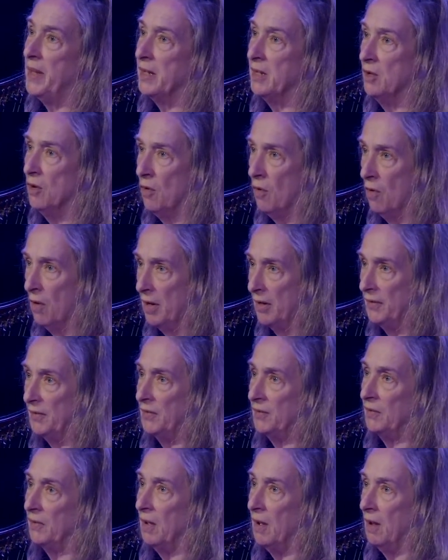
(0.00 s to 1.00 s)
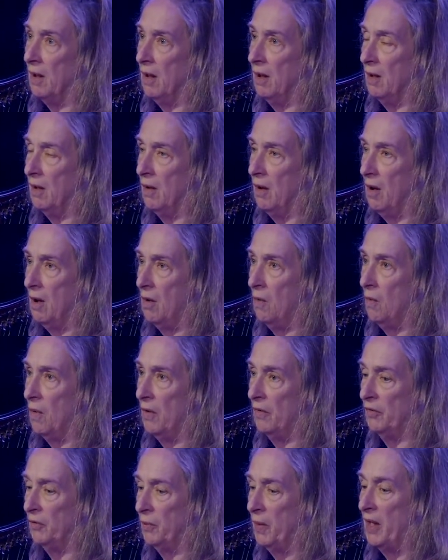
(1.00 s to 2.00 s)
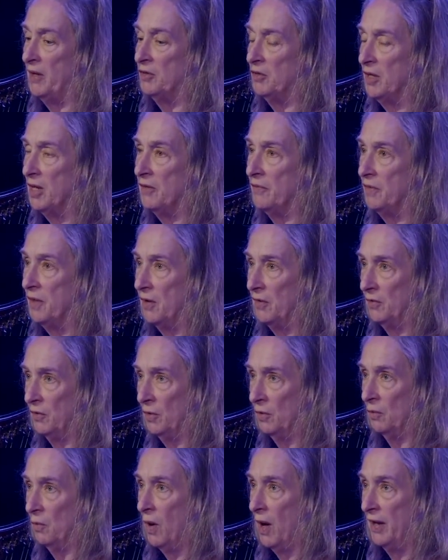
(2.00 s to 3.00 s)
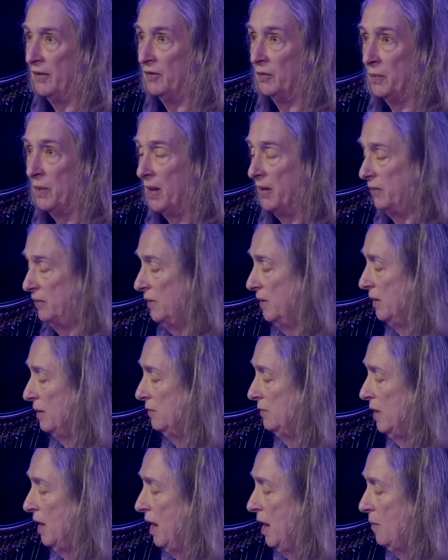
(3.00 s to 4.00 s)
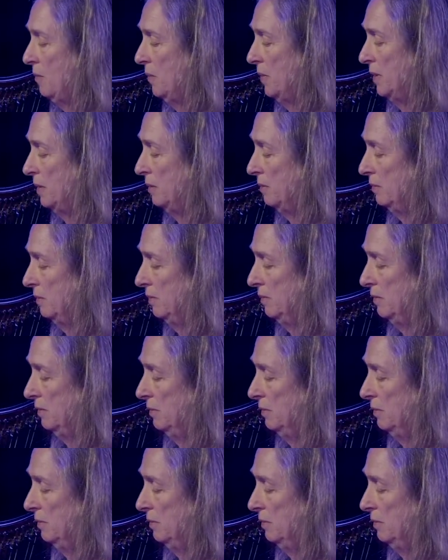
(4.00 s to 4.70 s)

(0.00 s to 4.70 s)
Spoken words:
big chords, especially if there's a wide spacing on top, but